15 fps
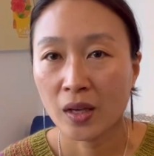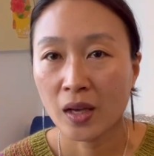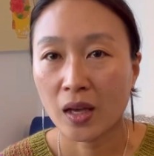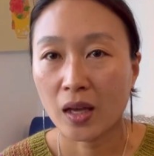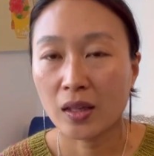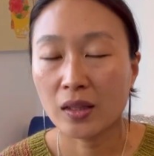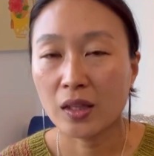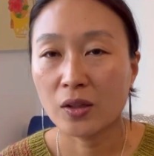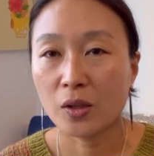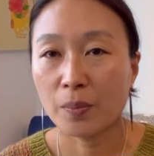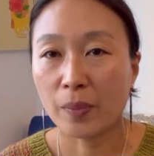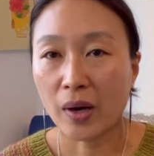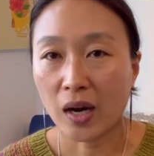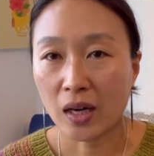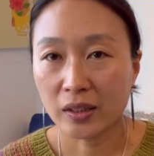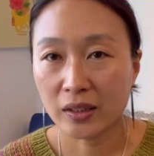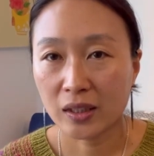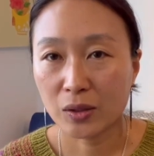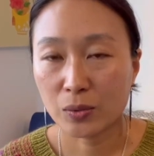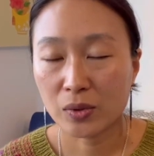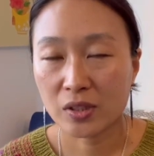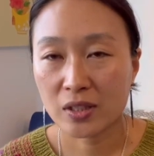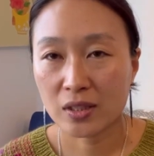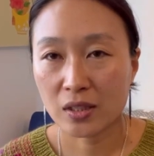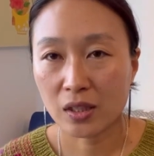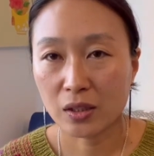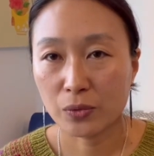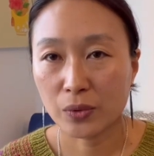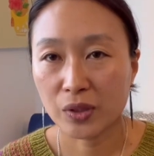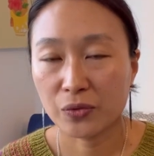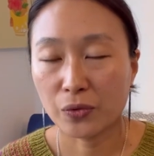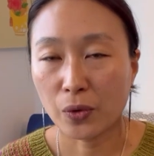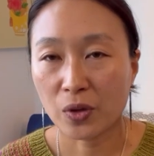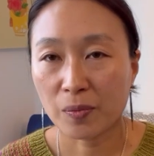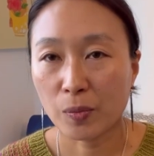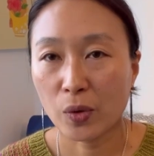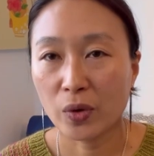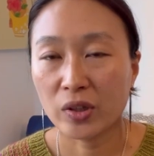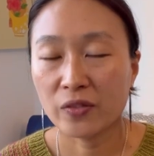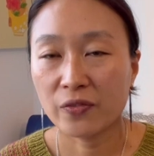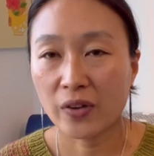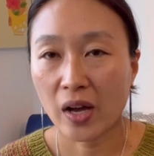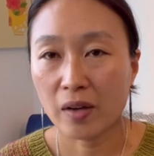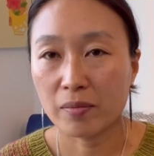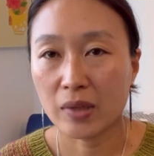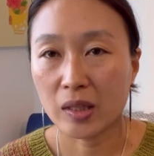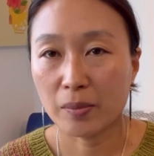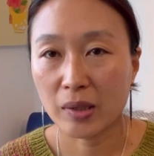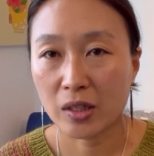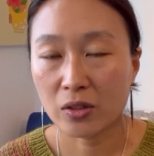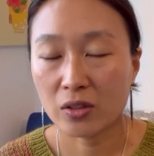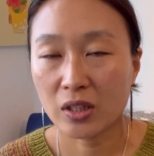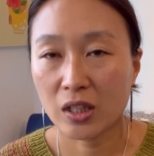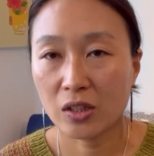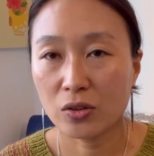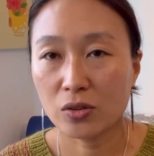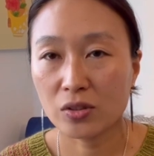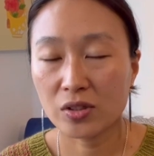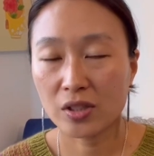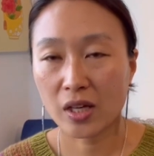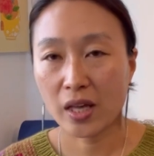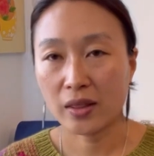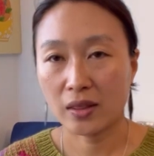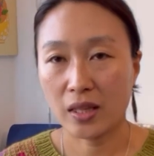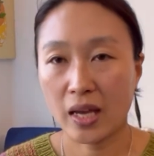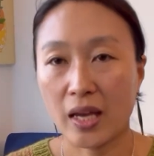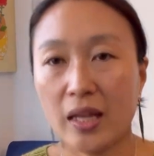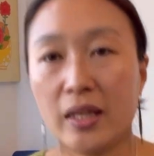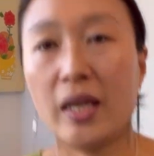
and then the body was done with 4.5 millimeter needles, and then